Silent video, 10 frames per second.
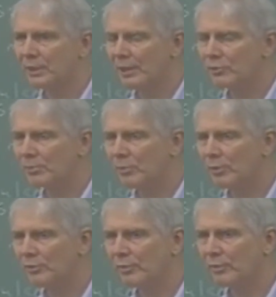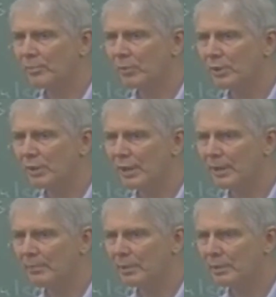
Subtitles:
lecture portion of the pre-lab,